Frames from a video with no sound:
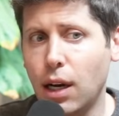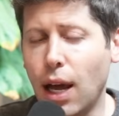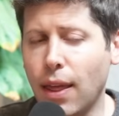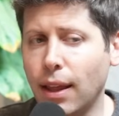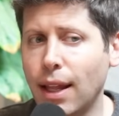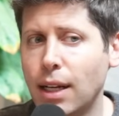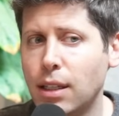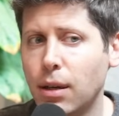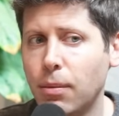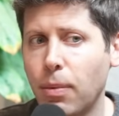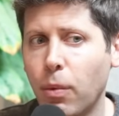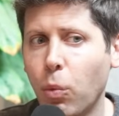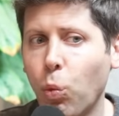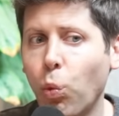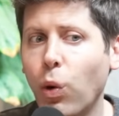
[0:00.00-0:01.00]
I think that's a
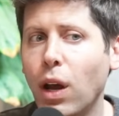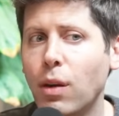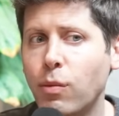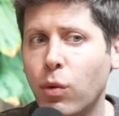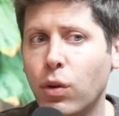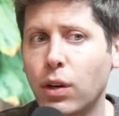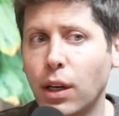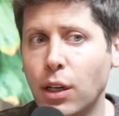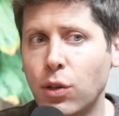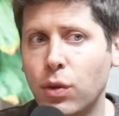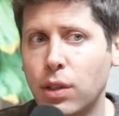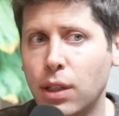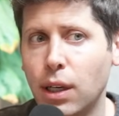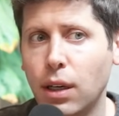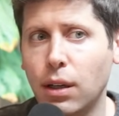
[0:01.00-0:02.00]
way more
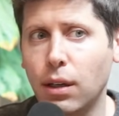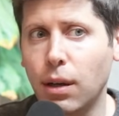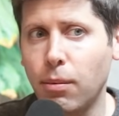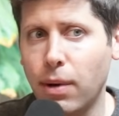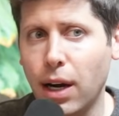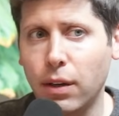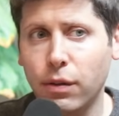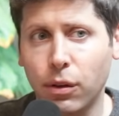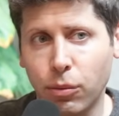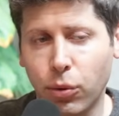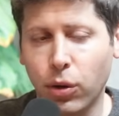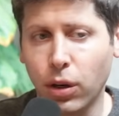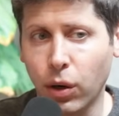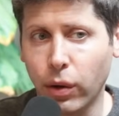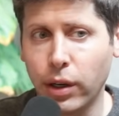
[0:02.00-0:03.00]
interesting, impactful,
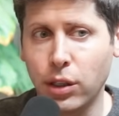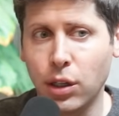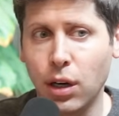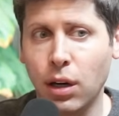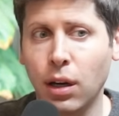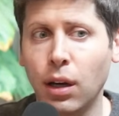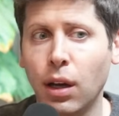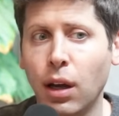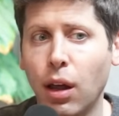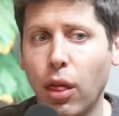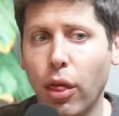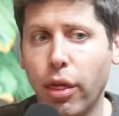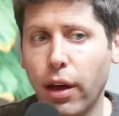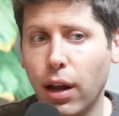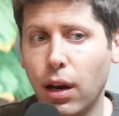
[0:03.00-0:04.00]
important question
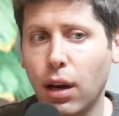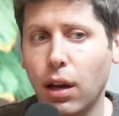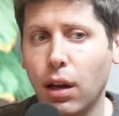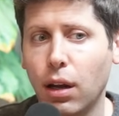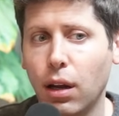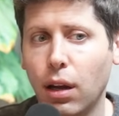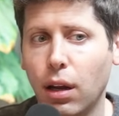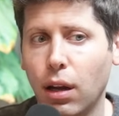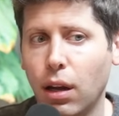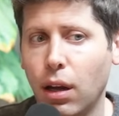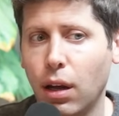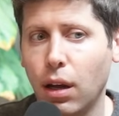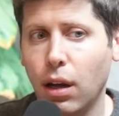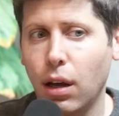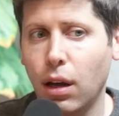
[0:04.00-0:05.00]
than
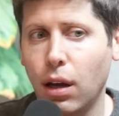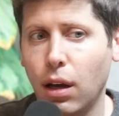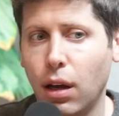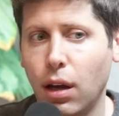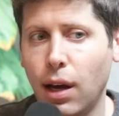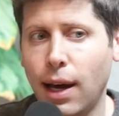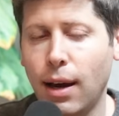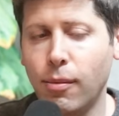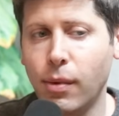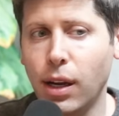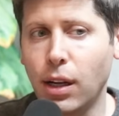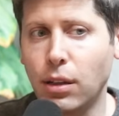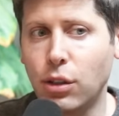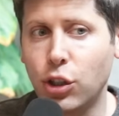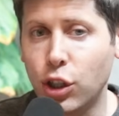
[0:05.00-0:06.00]
how
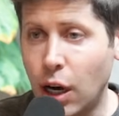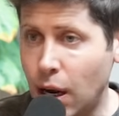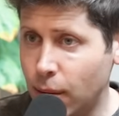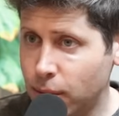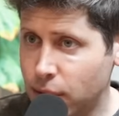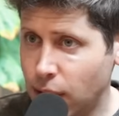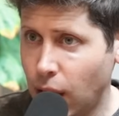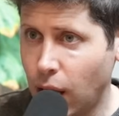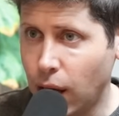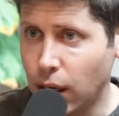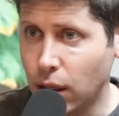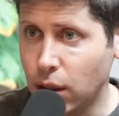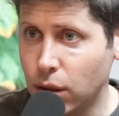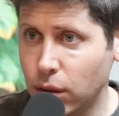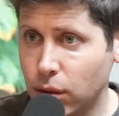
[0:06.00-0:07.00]
many jobs AI
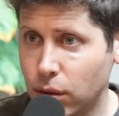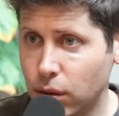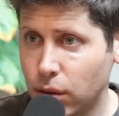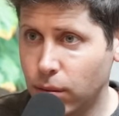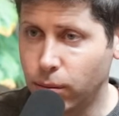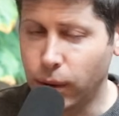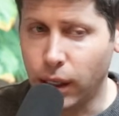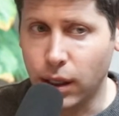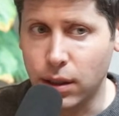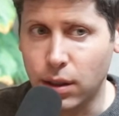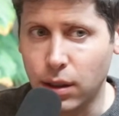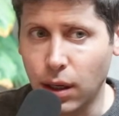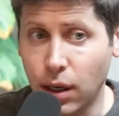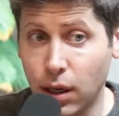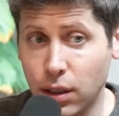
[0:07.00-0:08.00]
can do,
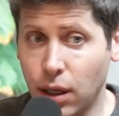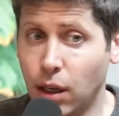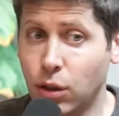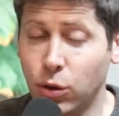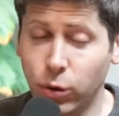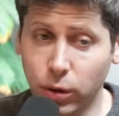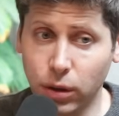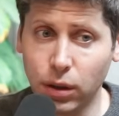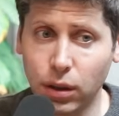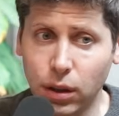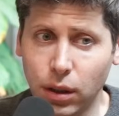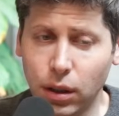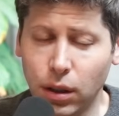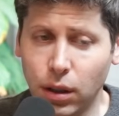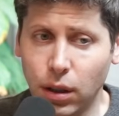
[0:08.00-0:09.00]
because it is a tool
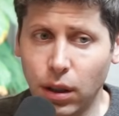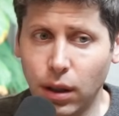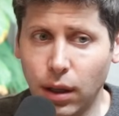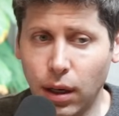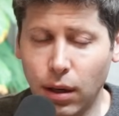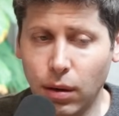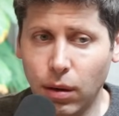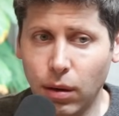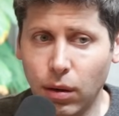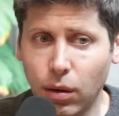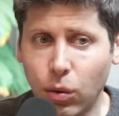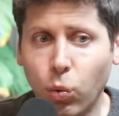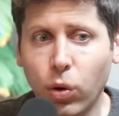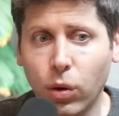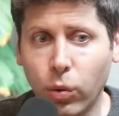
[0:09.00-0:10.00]
that
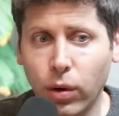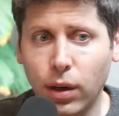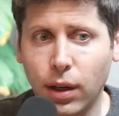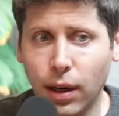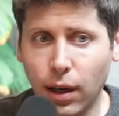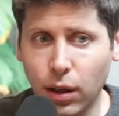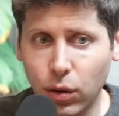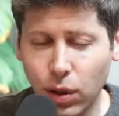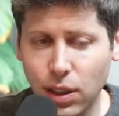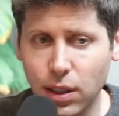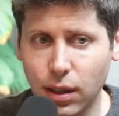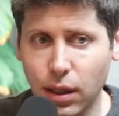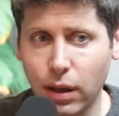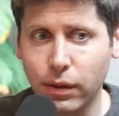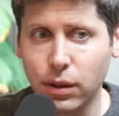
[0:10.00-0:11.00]
will work at
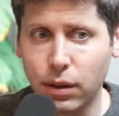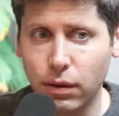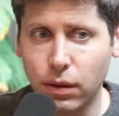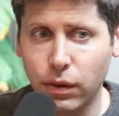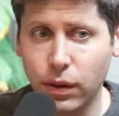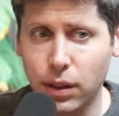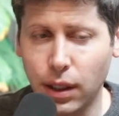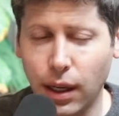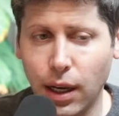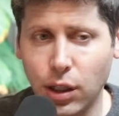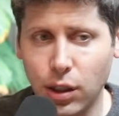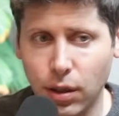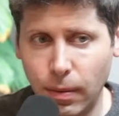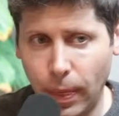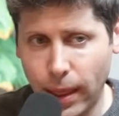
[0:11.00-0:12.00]
increasing levels of
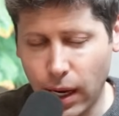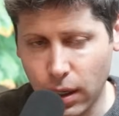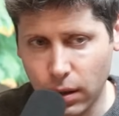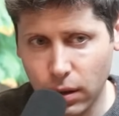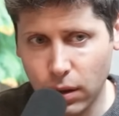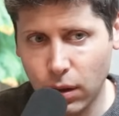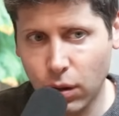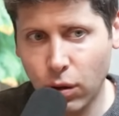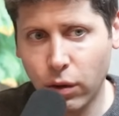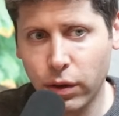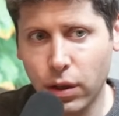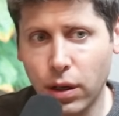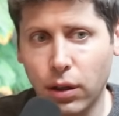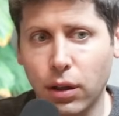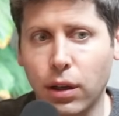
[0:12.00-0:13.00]
sophistication and over
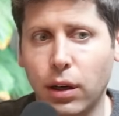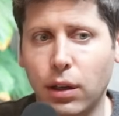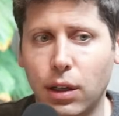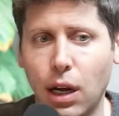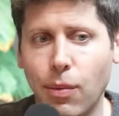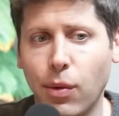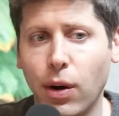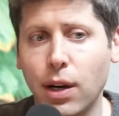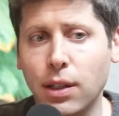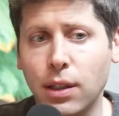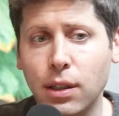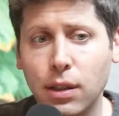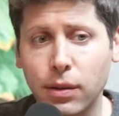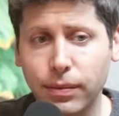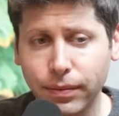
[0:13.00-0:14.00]
longer and longer time
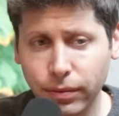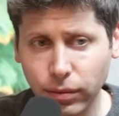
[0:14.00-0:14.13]
horizons